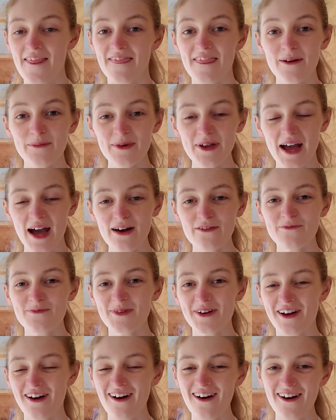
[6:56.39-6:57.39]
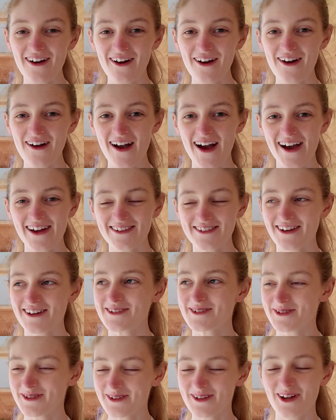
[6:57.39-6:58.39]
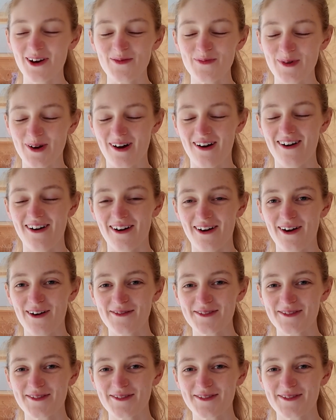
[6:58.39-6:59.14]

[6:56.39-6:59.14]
Then we have Macargo, and I do love Macargo.